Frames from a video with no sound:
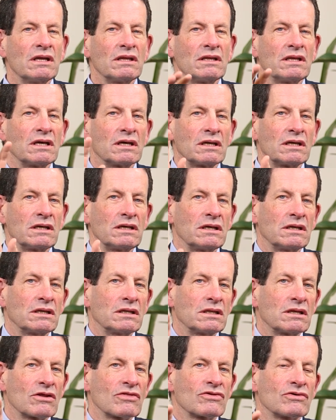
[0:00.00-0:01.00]
than
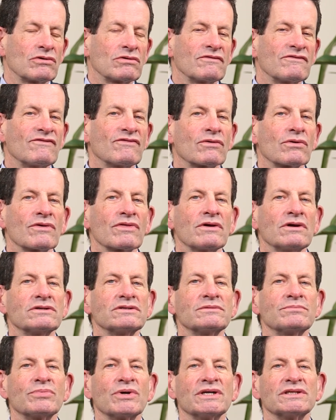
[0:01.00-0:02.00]
in the third and fourth years
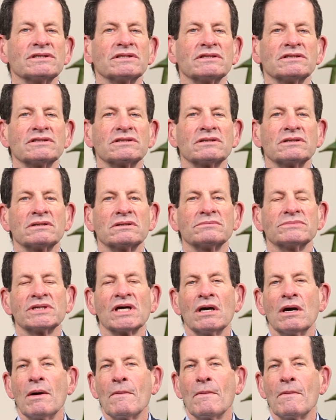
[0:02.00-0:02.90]
of president's terms,